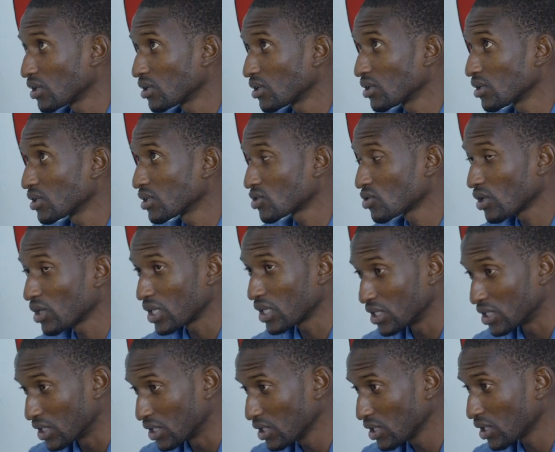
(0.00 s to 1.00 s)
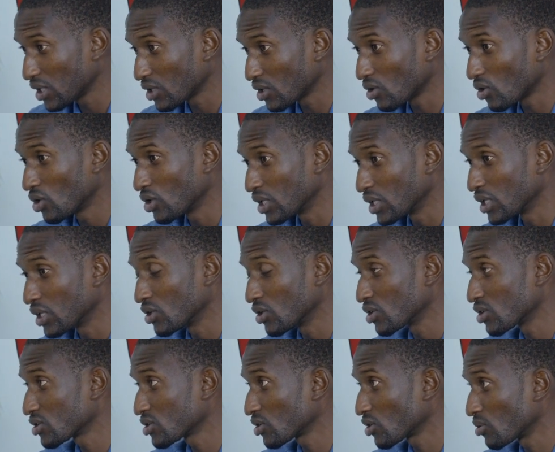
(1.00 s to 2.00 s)
it's not easy, all the
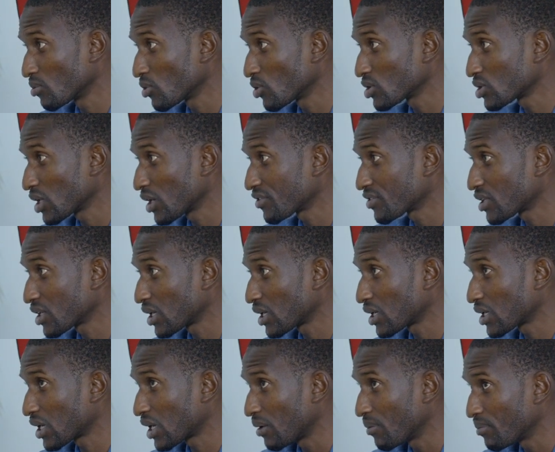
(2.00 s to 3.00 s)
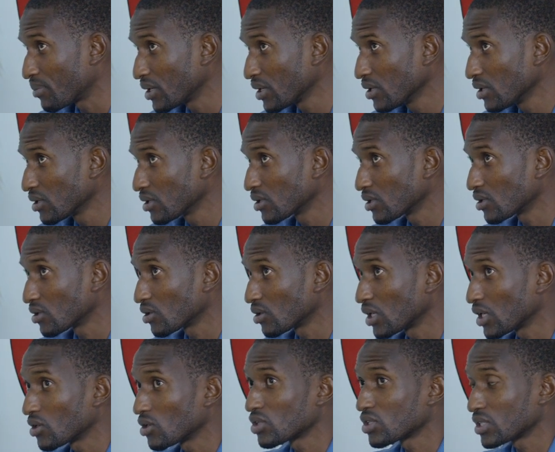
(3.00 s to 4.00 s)
regions almost have started campaign.
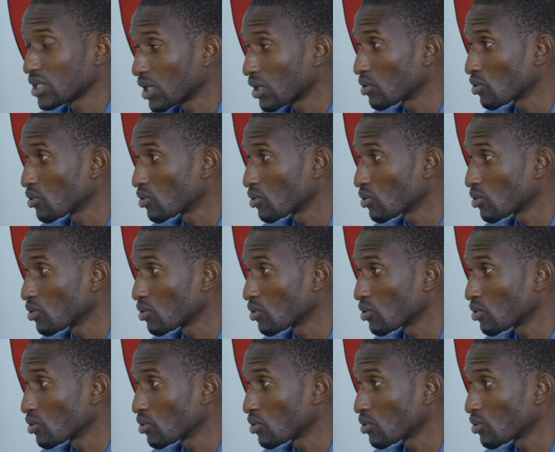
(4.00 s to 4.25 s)
Let us take